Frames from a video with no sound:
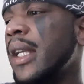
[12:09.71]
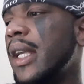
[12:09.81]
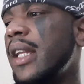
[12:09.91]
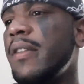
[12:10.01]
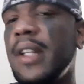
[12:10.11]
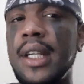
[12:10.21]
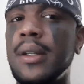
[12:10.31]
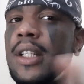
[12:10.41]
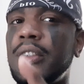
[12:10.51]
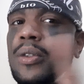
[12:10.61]
Any video
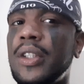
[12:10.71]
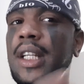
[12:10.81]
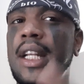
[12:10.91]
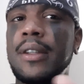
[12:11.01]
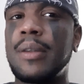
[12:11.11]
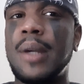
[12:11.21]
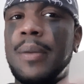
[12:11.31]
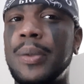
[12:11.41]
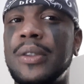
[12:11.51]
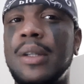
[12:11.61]
that you see that somebody
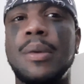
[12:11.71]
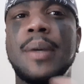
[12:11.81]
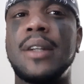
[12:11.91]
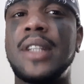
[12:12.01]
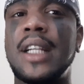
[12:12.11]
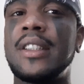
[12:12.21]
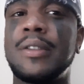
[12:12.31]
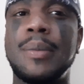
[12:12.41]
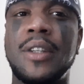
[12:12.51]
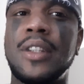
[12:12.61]
puts up about tax
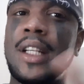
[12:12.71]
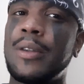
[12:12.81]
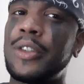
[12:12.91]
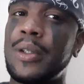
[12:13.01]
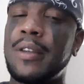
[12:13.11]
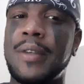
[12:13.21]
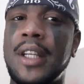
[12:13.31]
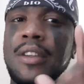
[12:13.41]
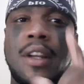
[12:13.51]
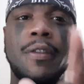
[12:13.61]
information, they don't show their
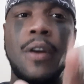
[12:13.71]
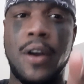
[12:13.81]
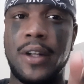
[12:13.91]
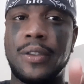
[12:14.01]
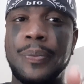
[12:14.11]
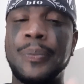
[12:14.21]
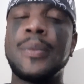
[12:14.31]
face, they're frauds.